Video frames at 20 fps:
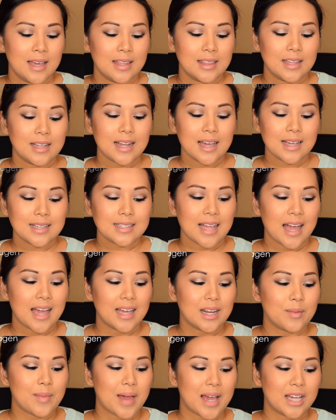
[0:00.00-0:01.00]
The next
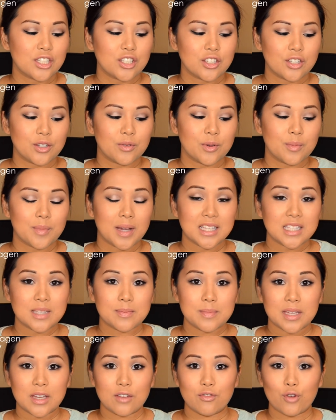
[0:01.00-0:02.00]
item actually reminds
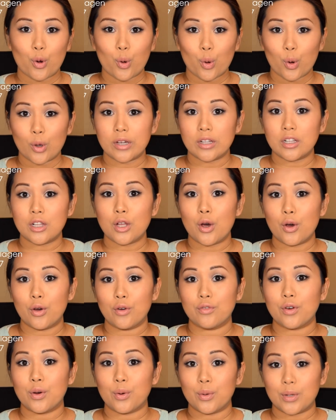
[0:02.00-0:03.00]
me of Oil
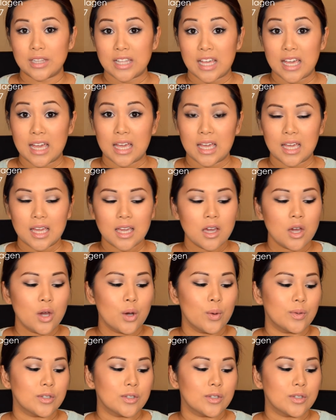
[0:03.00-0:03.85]
of Olay,